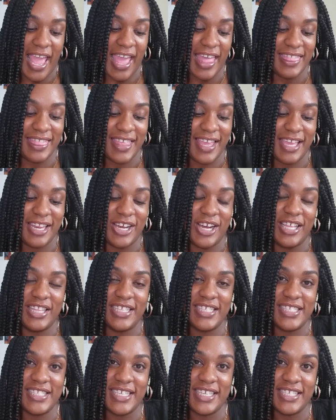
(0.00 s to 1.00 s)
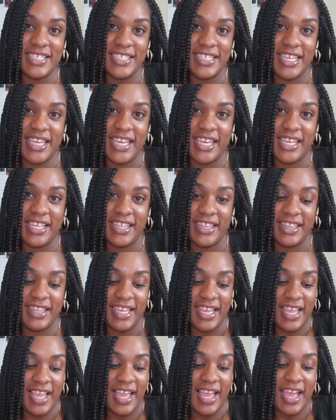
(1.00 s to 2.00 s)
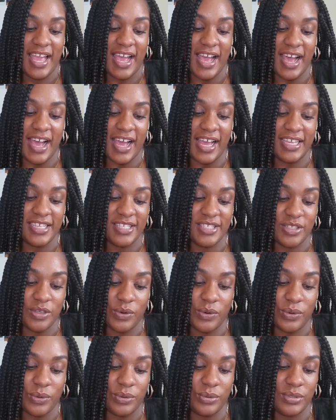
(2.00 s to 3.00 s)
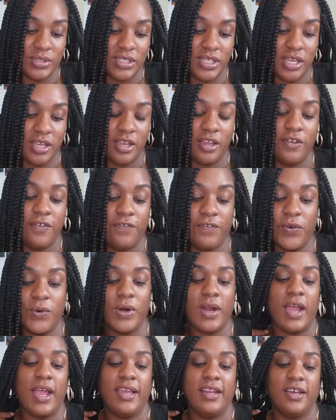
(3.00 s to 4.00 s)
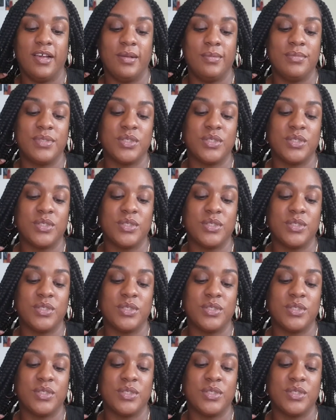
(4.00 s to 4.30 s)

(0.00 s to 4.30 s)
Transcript: and then on the 16th, I sold four items,